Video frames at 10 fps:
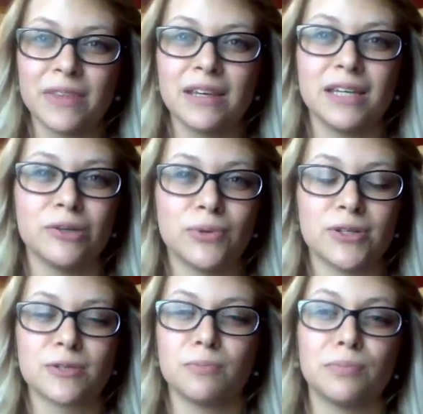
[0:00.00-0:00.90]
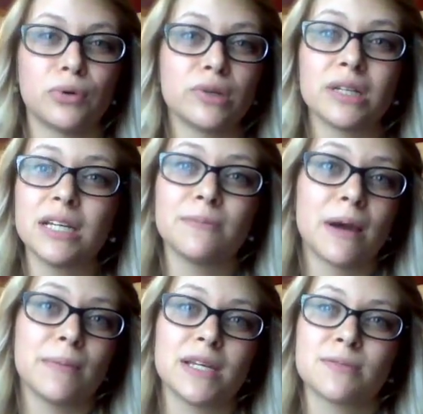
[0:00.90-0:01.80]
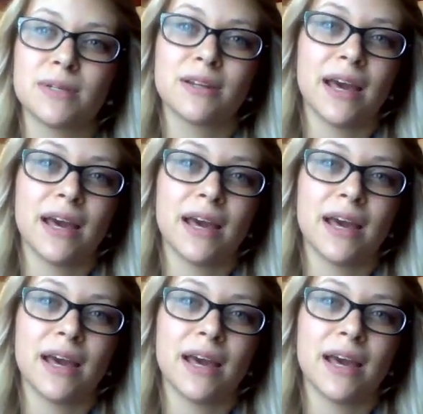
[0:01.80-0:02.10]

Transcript: He was born in my basement.